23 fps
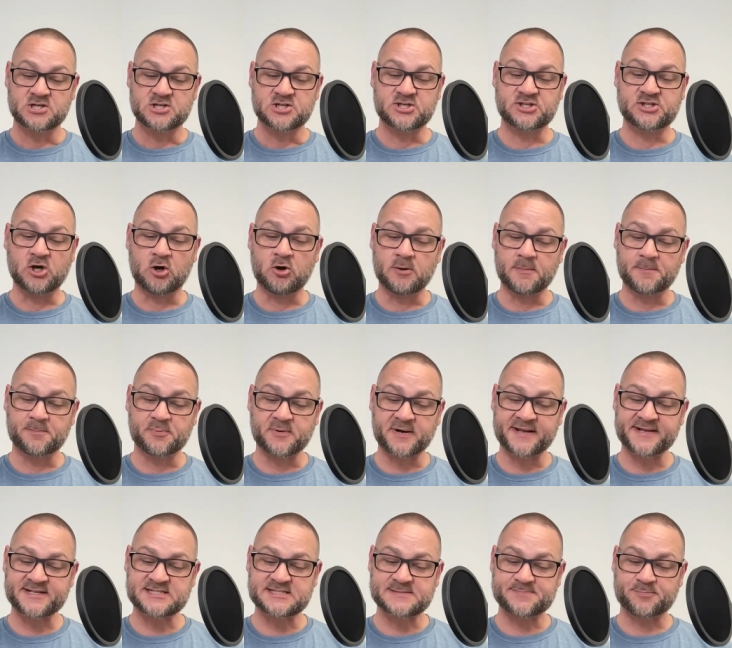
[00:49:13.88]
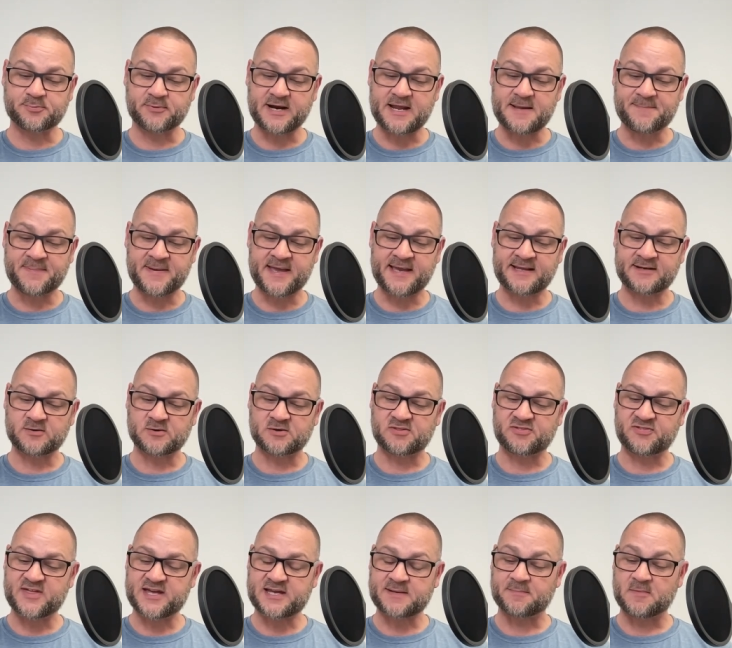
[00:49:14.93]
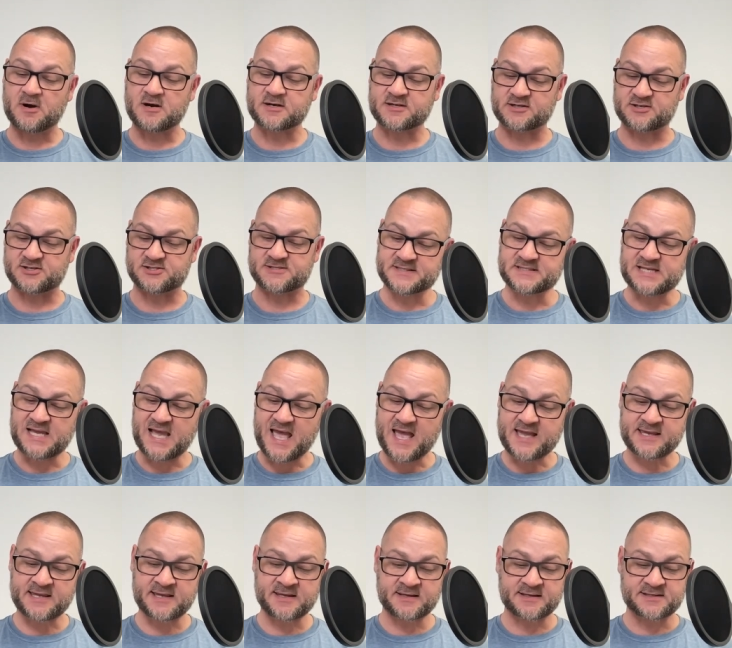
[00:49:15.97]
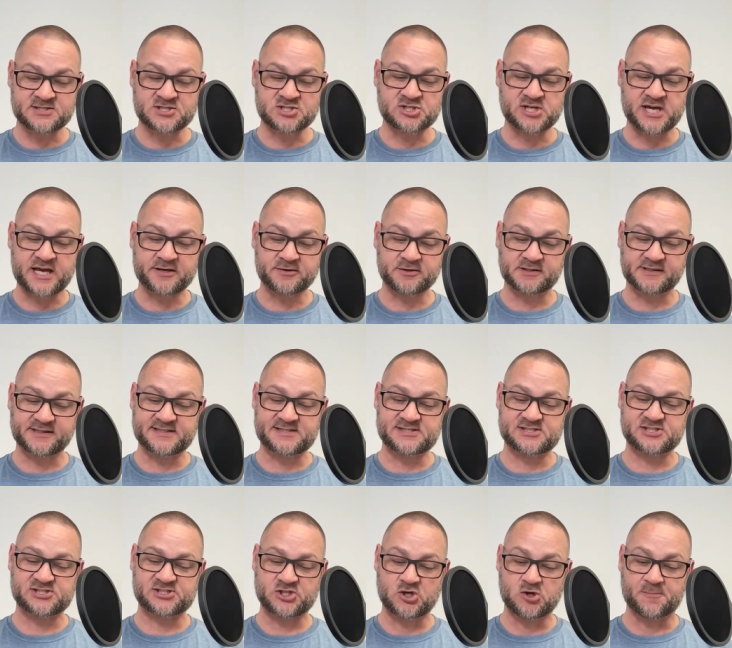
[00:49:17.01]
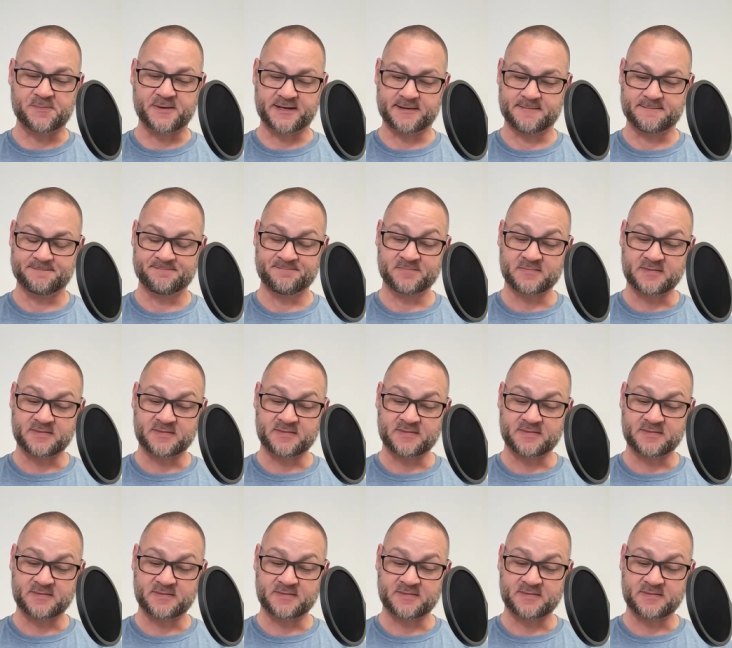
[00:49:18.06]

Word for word: "Don't bring spray paint or thick markers. Tagging is generally stupid.